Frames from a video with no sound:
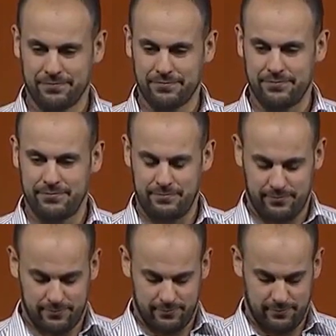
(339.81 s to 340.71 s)

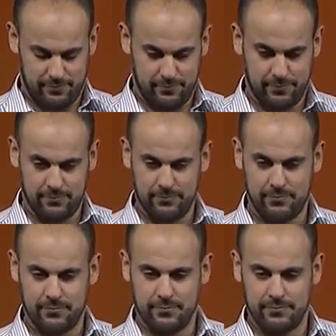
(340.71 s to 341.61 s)

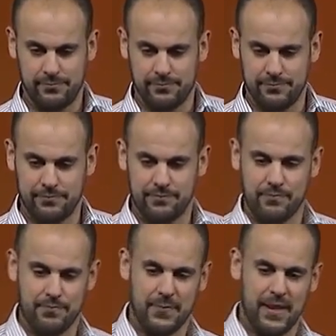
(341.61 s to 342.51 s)
Nobody speaks.